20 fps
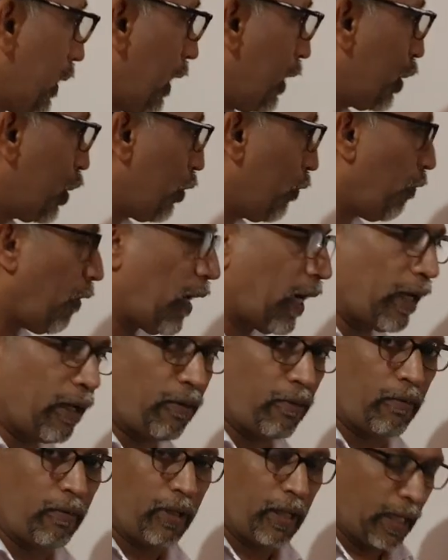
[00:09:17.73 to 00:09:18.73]
raised to
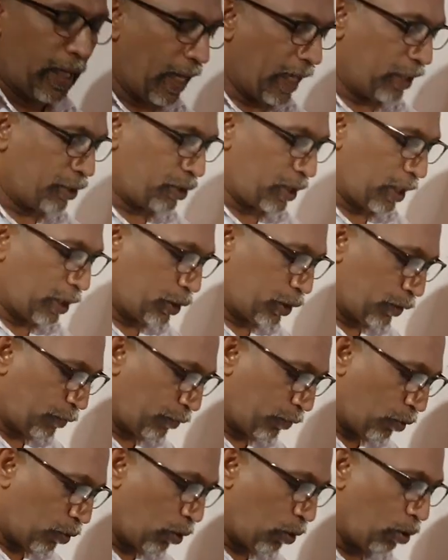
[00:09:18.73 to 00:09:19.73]
5, x raised to
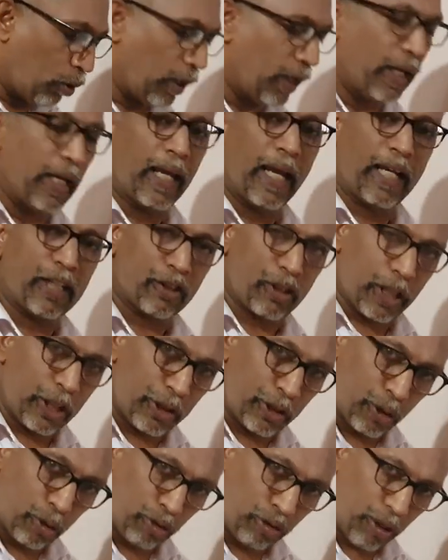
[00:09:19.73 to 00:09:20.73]
4, x
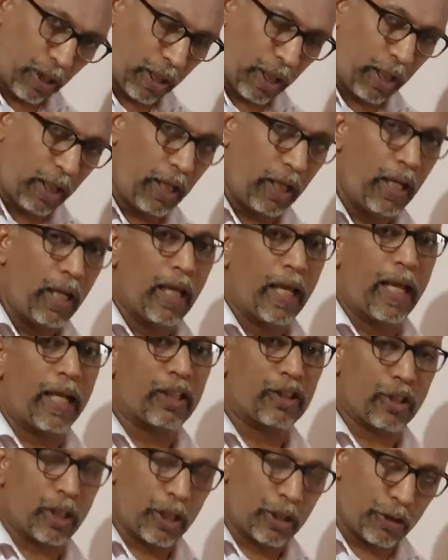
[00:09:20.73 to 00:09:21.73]
raised to 3,
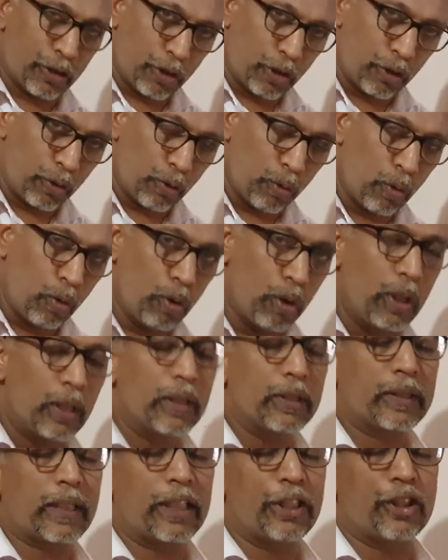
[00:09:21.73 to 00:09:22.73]
x raised to 2.
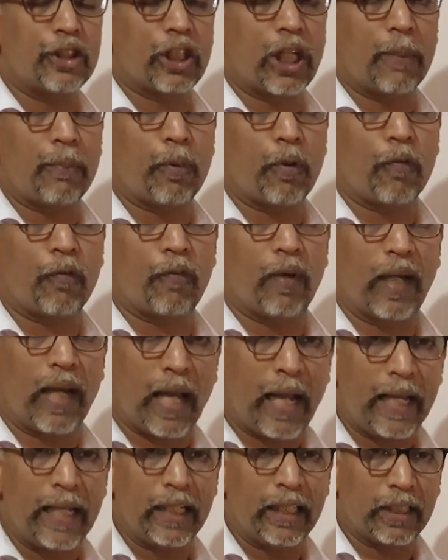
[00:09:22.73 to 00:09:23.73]
Such type of
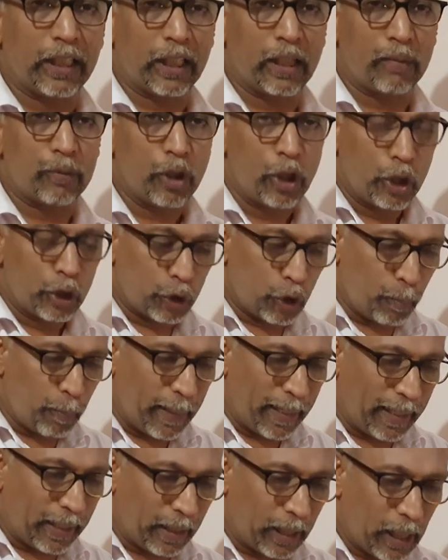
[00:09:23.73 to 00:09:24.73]
like terms should
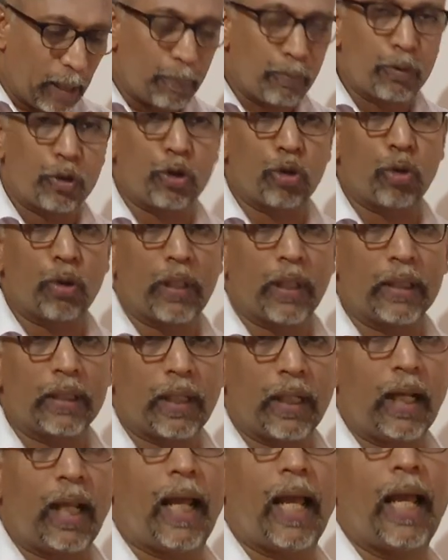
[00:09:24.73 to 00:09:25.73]
be clubbed
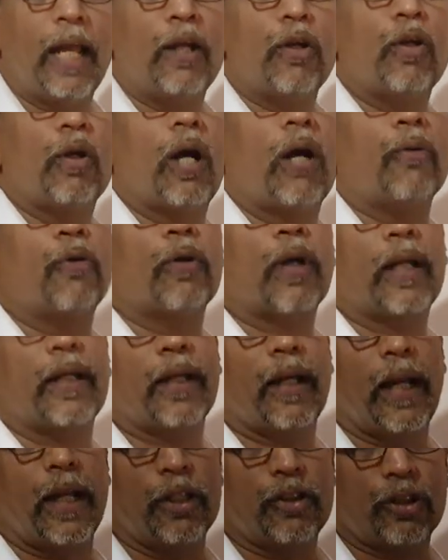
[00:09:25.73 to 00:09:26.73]
together and you have to write
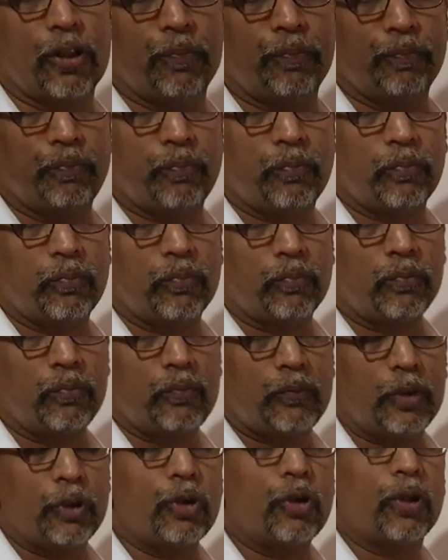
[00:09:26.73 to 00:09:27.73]
an answer.
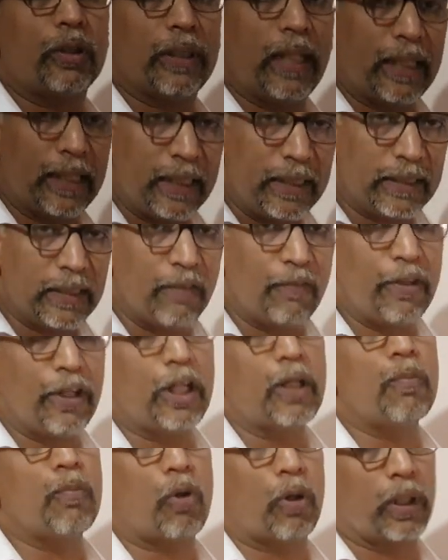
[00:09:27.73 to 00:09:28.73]
So that is the
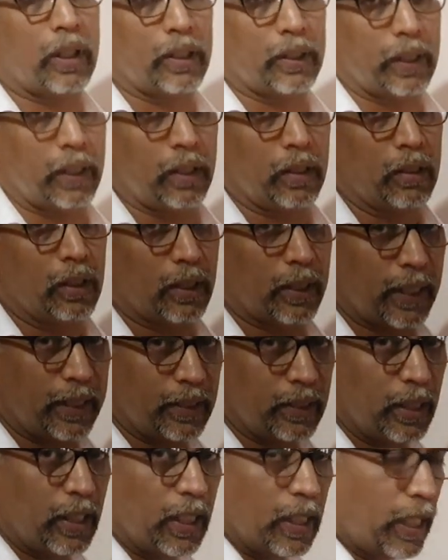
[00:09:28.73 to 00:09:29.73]
very important thing,
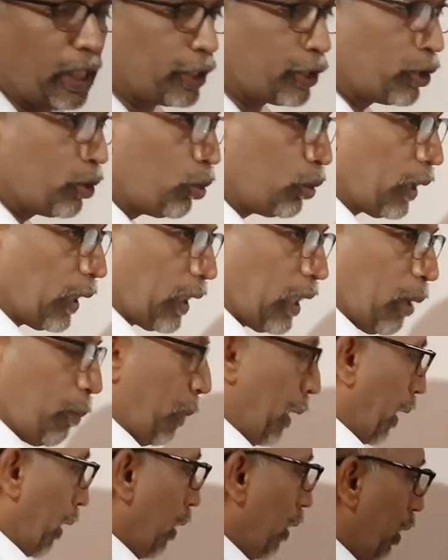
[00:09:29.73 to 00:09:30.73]
right? Let's do the
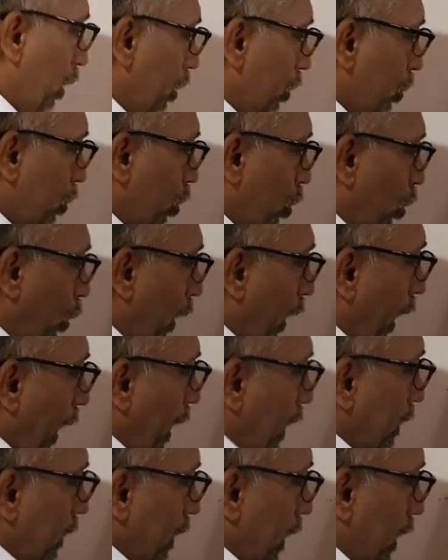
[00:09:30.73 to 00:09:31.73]
clubbing. So x